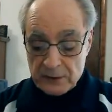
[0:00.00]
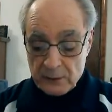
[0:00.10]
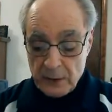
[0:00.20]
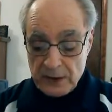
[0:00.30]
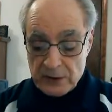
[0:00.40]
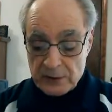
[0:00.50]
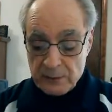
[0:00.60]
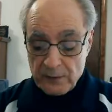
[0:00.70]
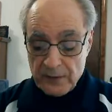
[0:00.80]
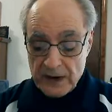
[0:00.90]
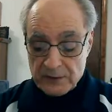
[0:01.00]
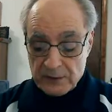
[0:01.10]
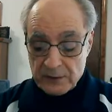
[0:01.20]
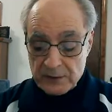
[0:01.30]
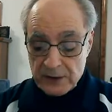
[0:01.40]
Regius
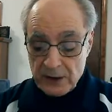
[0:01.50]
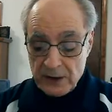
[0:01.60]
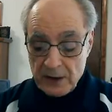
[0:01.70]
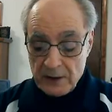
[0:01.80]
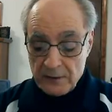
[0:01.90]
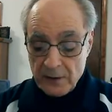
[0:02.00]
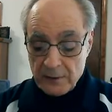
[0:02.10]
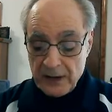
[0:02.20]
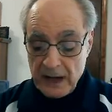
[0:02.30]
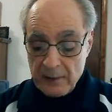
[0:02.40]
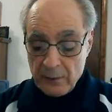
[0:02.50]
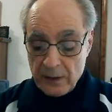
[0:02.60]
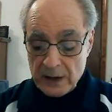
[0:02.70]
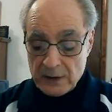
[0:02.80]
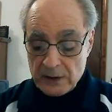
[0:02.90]
professors from
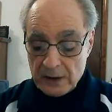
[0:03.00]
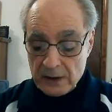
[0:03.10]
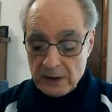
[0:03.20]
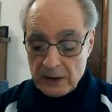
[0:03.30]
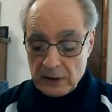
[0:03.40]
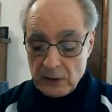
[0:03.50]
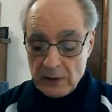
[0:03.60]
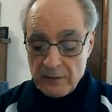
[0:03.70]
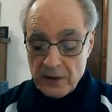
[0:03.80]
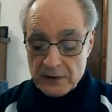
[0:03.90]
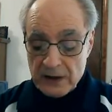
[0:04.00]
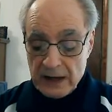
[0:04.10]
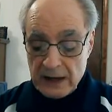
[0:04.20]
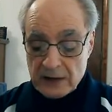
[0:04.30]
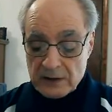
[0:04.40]
Cambridge
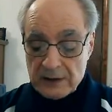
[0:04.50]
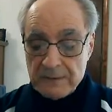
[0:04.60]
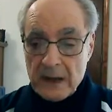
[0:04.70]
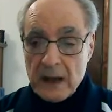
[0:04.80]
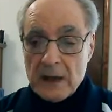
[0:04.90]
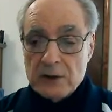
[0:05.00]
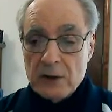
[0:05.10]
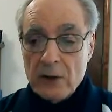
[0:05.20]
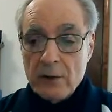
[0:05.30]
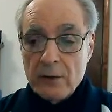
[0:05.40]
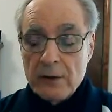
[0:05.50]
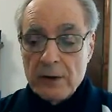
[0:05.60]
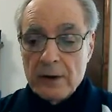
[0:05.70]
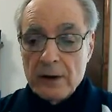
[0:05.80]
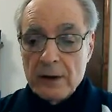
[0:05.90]
universities. So
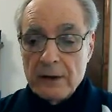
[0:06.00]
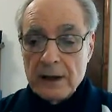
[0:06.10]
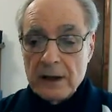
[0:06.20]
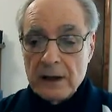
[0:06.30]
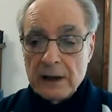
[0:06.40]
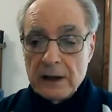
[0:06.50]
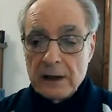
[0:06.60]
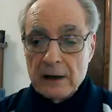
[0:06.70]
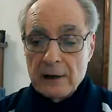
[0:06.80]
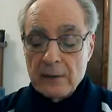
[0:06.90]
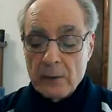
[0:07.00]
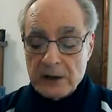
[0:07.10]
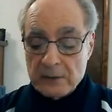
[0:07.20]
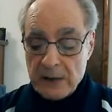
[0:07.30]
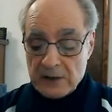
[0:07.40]
the
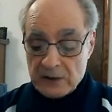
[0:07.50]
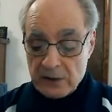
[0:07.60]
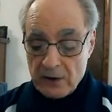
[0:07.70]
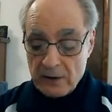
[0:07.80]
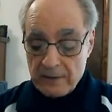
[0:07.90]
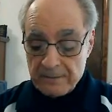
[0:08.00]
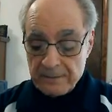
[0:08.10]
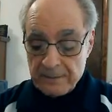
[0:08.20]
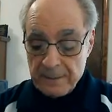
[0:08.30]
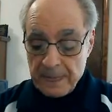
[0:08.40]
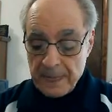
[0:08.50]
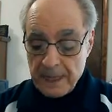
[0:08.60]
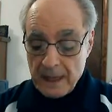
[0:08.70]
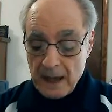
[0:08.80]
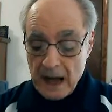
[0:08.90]
Westminster,
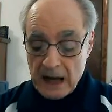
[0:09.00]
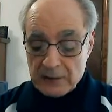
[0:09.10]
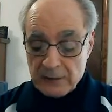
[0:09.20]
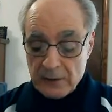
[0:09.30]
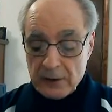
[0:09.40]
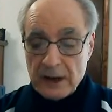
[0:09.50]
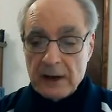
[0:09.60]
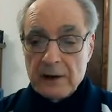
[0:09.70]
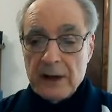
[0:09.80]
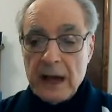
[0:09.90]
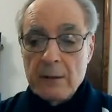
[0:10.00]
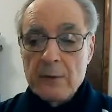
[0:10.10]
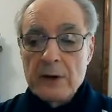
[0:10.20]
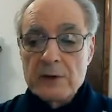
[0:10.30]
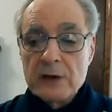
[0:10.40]
Oxford, and
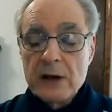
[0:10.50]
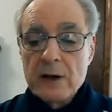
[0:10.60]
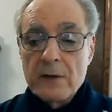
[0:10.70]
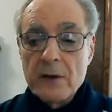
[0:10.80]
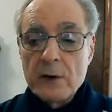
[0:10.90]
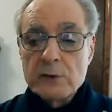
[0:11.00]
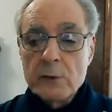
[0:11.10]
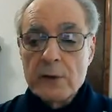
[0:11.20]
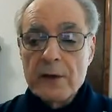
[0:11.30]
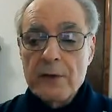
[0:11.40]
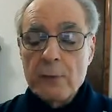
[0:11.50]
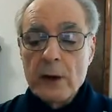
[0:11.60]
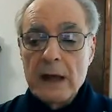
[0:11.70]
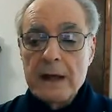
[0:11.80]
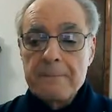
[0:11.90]
Cambridge, those were the
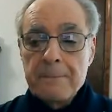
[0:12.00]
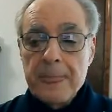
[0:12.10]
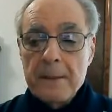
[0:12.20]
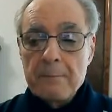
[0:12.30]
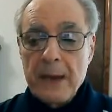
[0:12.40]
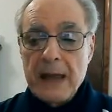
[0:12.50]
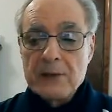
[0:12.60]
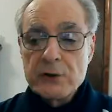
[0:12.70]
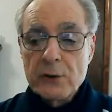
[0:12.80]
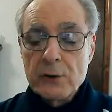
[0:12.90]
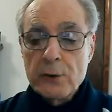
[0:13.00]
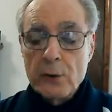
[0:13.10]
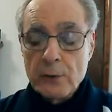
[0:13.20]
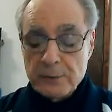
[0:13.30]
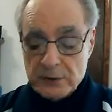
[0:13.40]
3 major
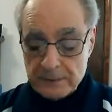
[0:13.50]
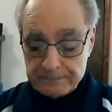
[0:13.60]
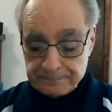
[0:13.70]
groups.